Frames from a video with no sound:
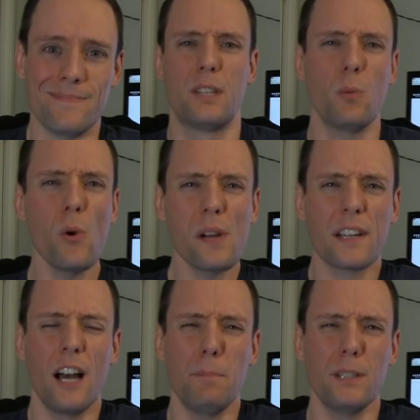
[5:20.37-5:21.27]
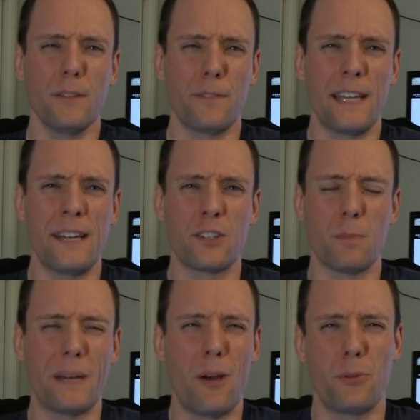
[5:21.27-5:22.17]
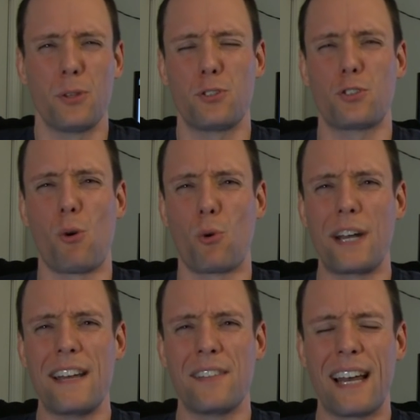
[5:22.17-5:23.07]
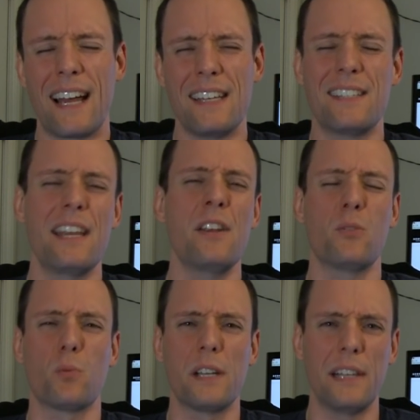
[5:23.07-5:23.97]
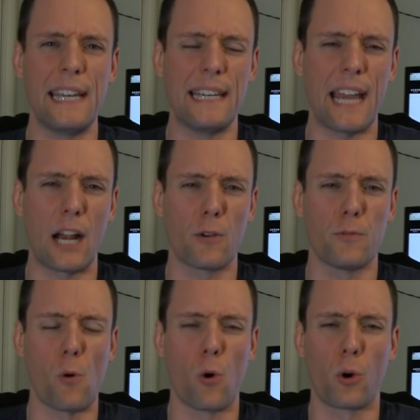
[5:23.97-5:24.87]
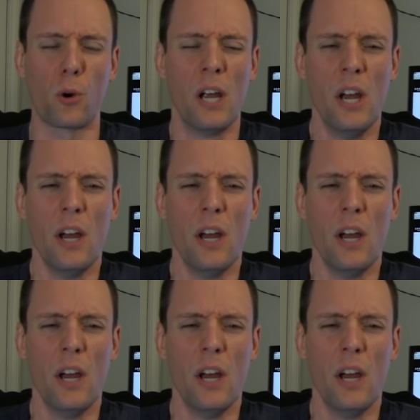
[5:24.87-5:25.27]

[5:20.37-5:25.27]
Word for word: There were a couple of things about the story that I didn't really care for.